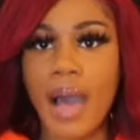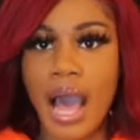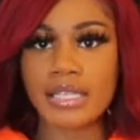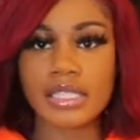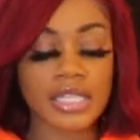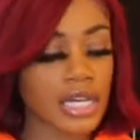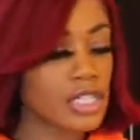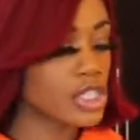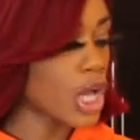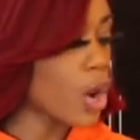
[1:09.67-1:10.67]

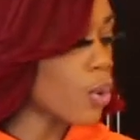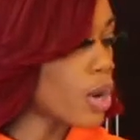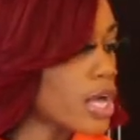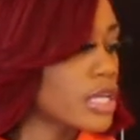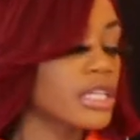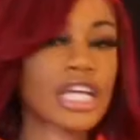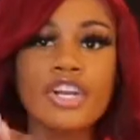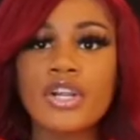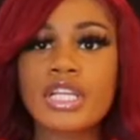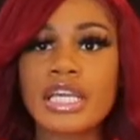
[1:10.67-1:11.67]
pasta, so
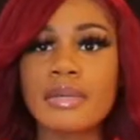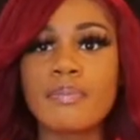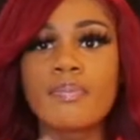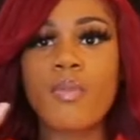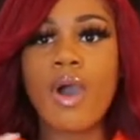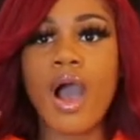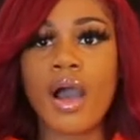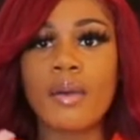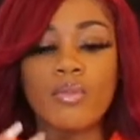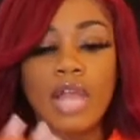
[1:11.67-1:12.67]
literally
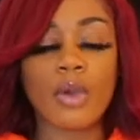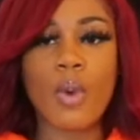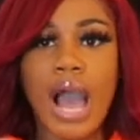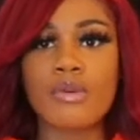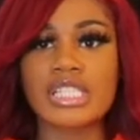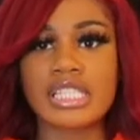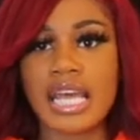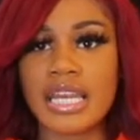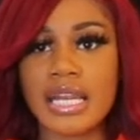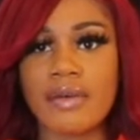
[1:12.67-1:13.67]
like while I was
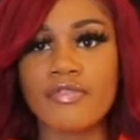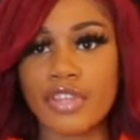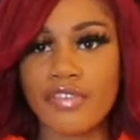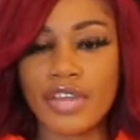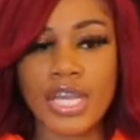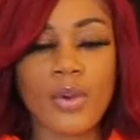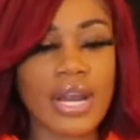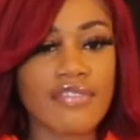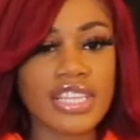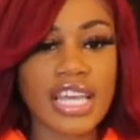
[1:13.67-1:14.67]
setting up for the video and
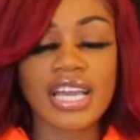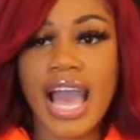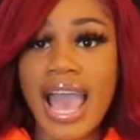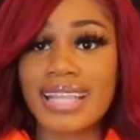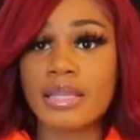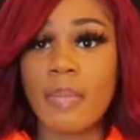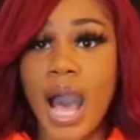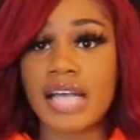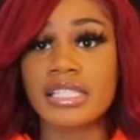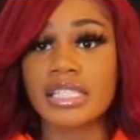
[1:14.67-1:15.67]
everything, I had the
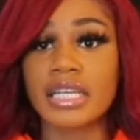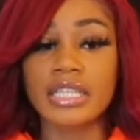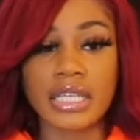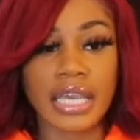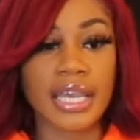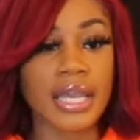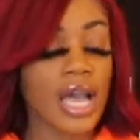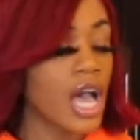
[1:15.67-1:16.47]
pasta cooking